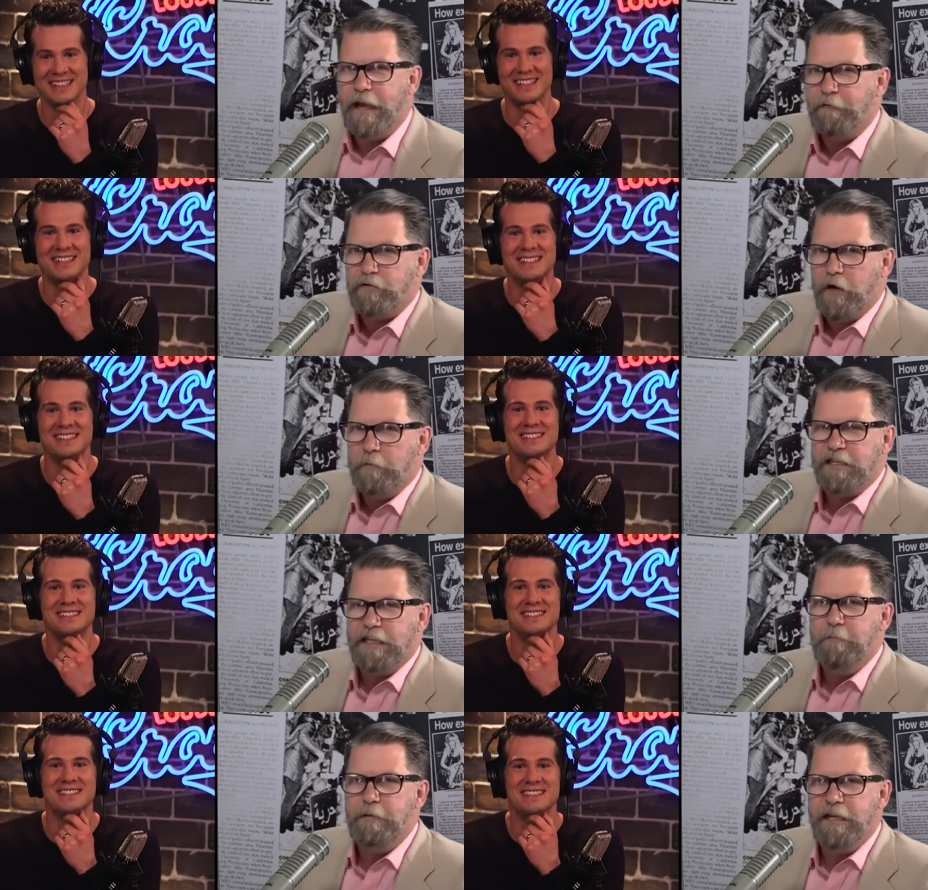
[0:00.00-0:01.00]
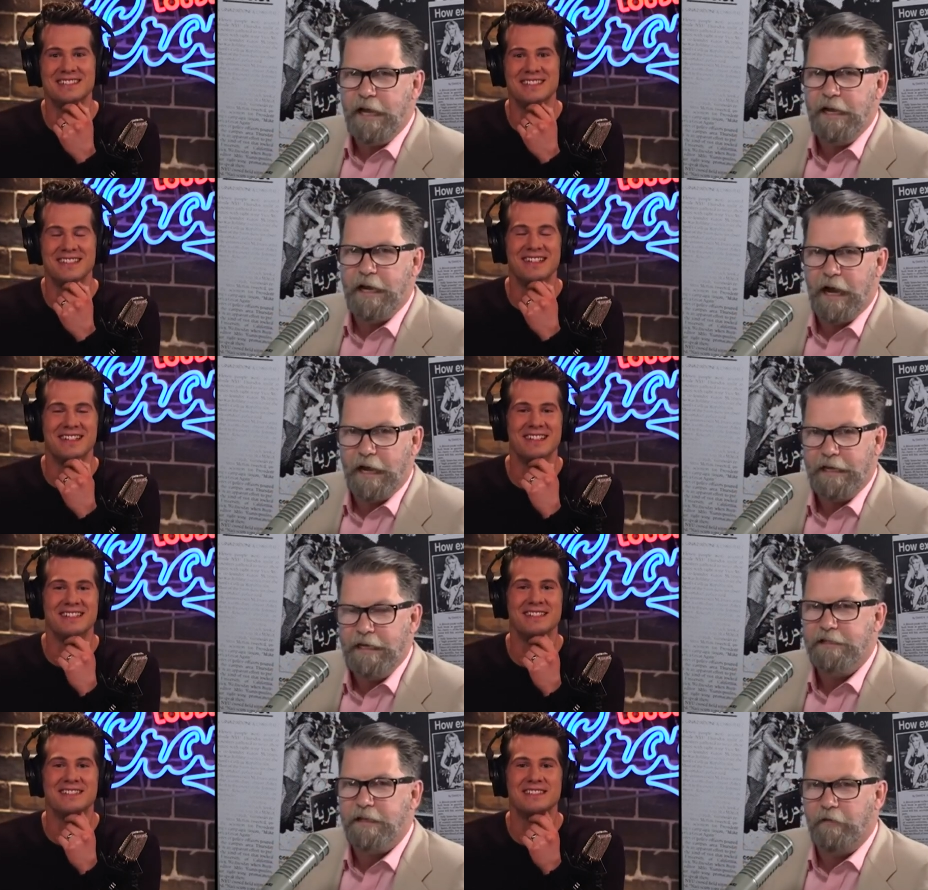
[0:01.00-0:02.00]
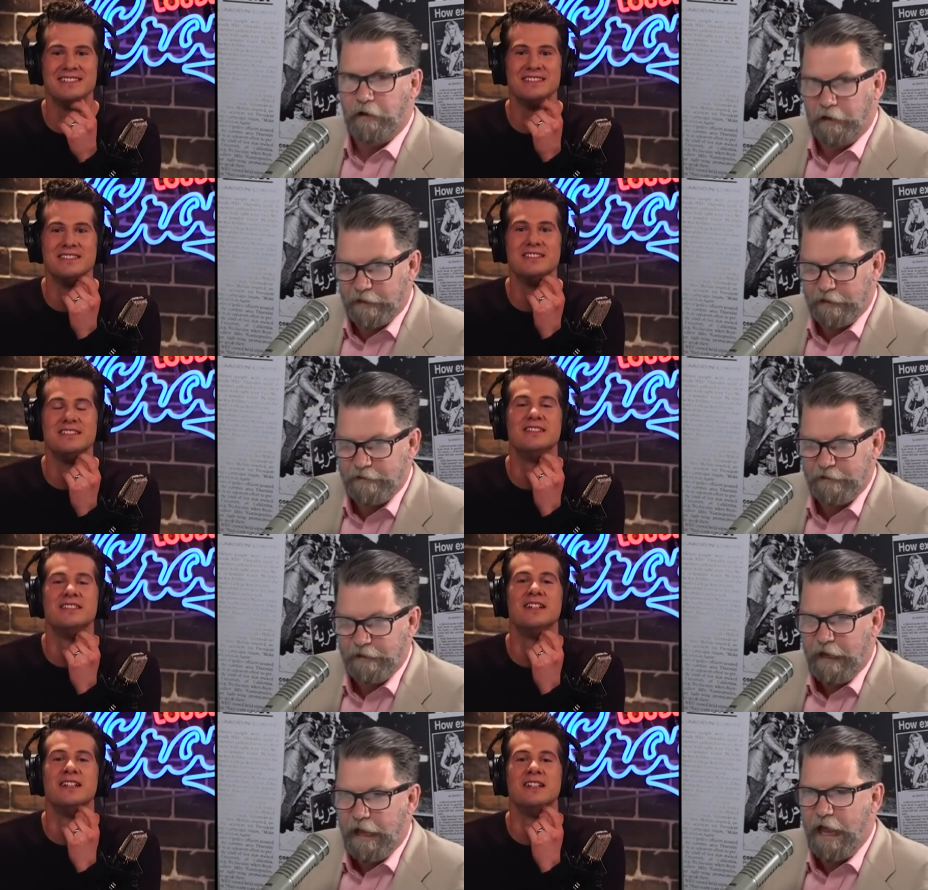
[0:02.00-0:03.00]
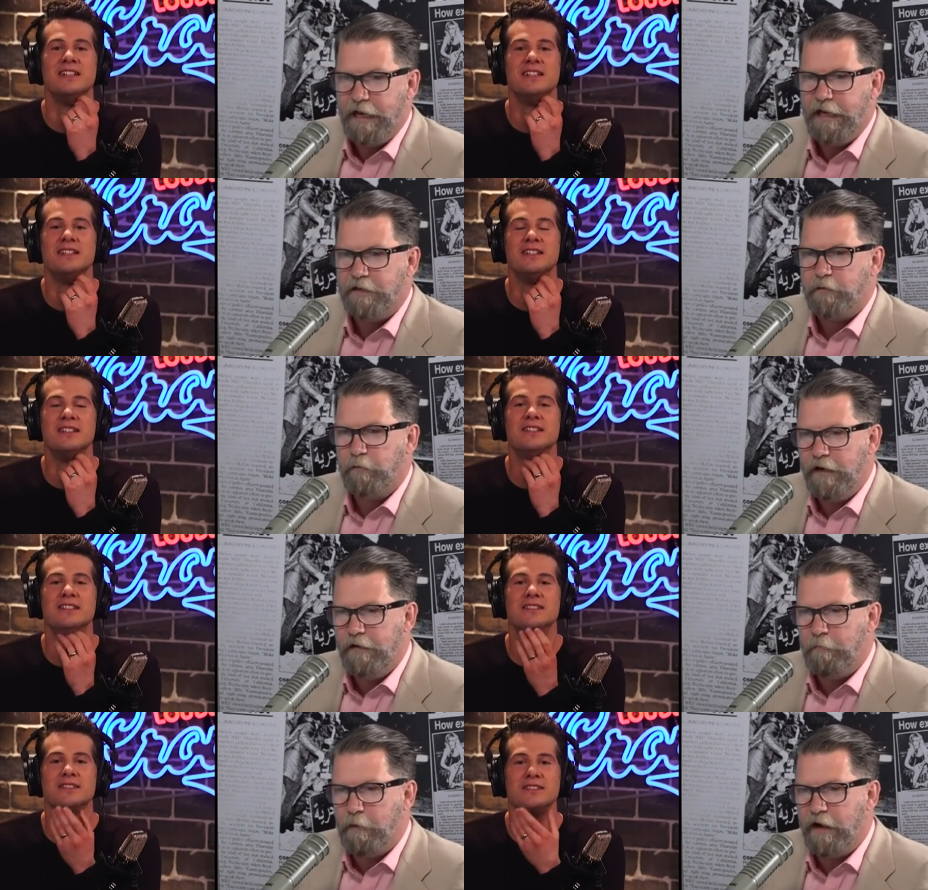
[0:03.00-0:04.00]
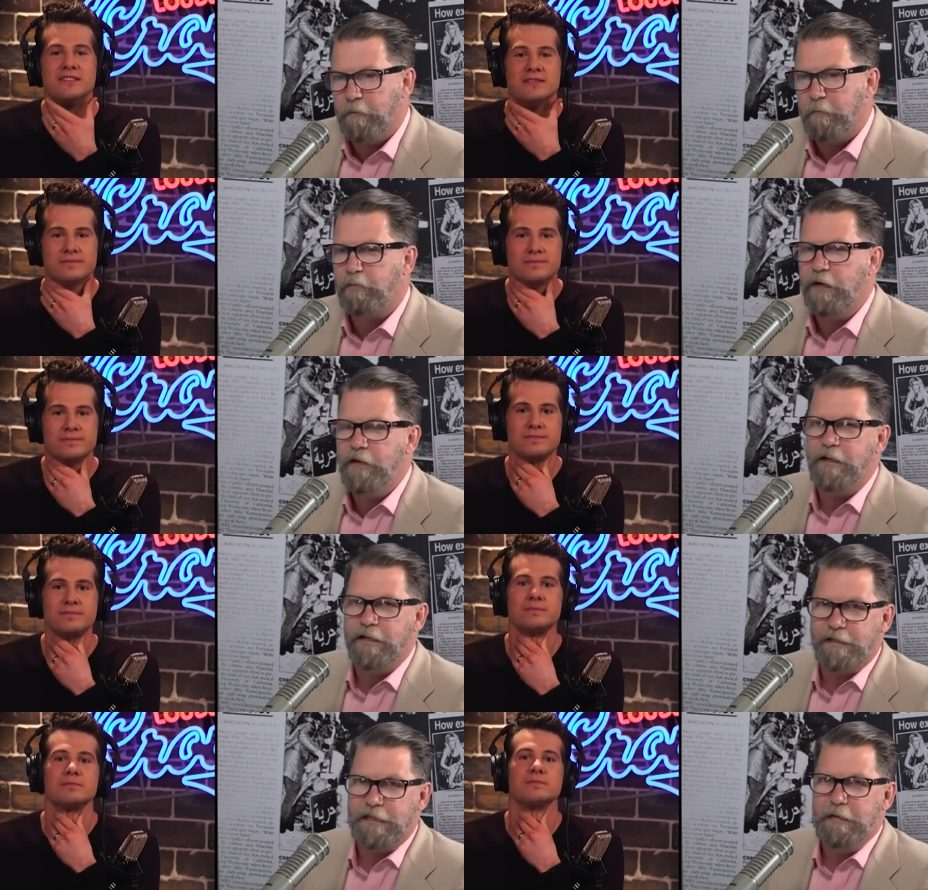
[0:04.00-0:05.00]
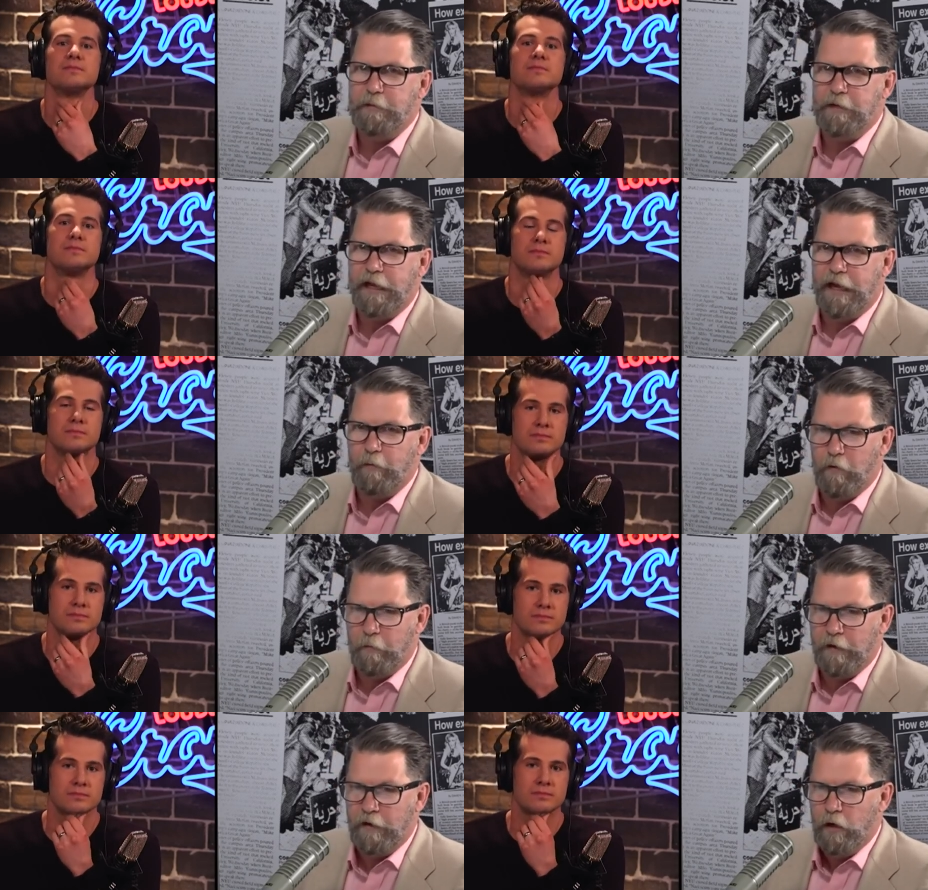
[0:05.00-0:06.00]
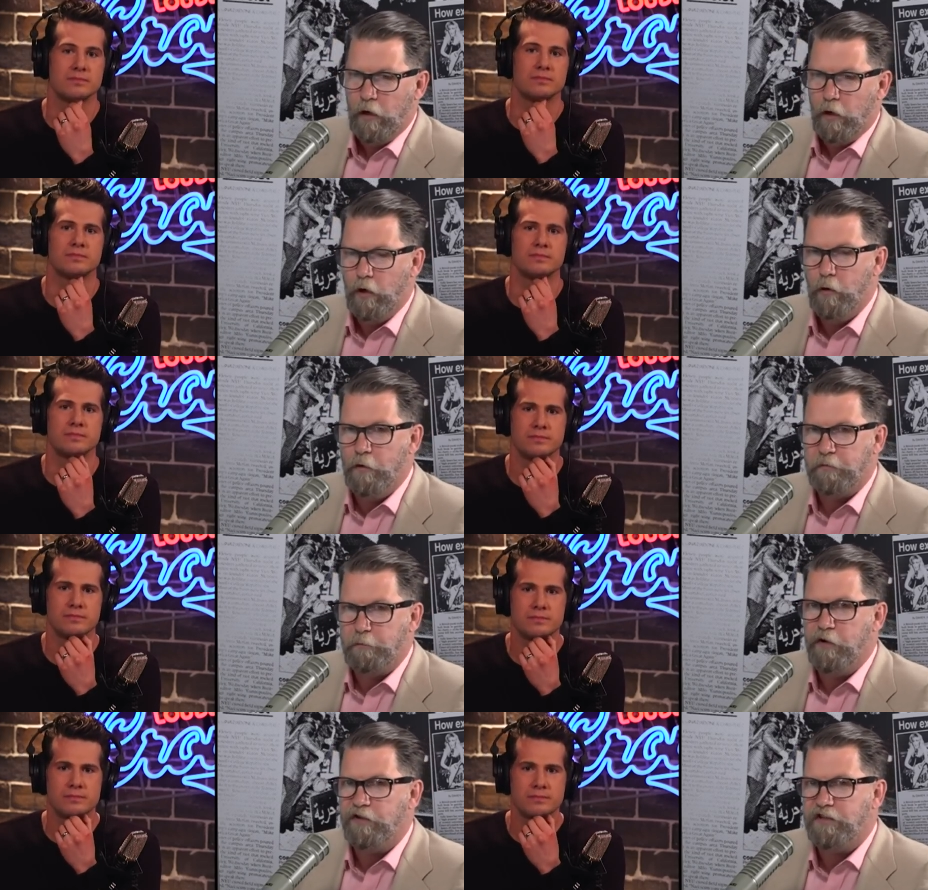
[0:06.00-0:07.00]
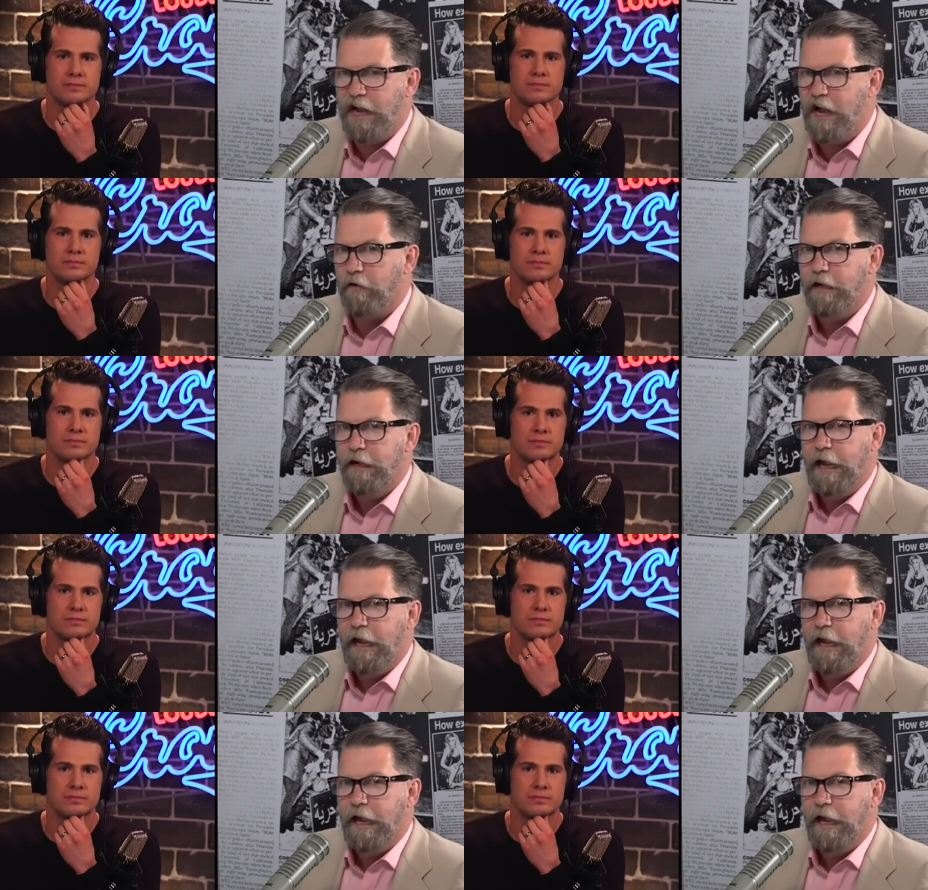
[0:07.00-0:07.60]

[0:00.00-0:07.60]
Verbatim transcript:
Speaker 1: they have Trump's EPA guy. He's on the list, and it's written by the previous EPA woman who was pushed out.